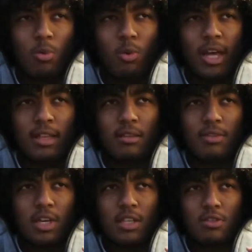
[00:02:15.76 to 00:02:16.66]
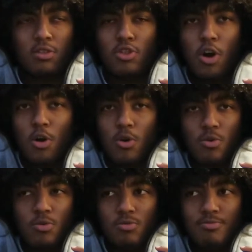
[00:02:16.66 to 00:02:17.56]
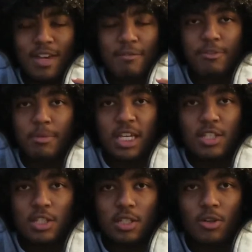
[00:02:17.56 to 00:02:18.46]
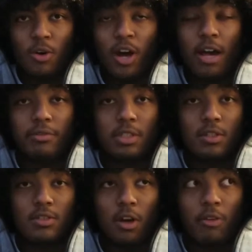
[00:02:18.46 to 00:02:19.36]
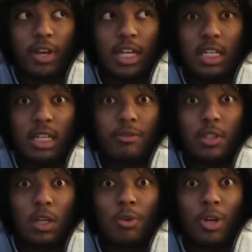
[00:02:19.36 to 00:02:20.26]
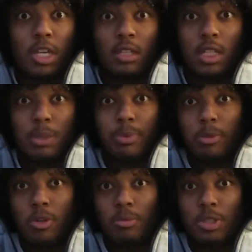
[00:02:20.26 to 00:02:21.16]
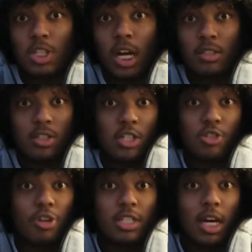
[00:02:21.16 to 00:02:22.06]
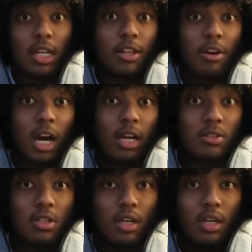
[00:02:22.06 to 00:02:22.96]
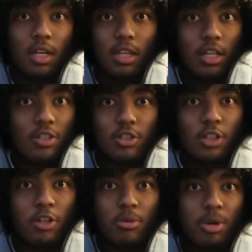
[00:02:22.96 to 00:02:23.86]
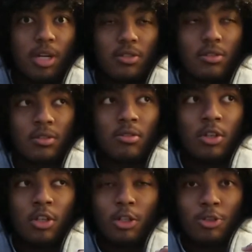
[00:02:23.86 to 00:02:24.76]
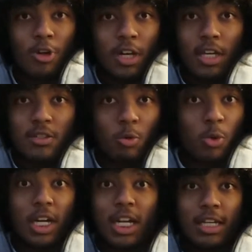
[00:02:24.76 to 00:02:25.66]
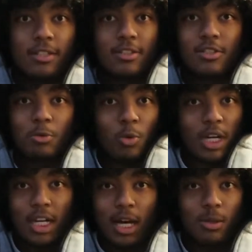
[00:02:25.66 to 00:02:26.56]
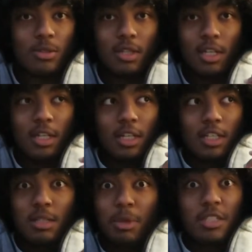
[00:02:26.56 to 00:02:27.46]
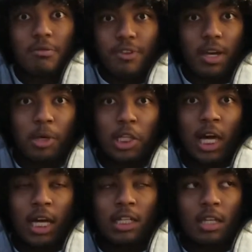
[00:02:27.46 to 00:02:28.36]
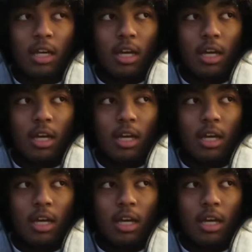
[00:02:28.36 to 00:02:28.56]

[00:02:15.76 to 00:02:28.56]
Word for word: when there's no information or evidence of any even degree these people could be chatting shit straight out of their ass they're just another person trying to get some quick clicks some quick clout to make some fame online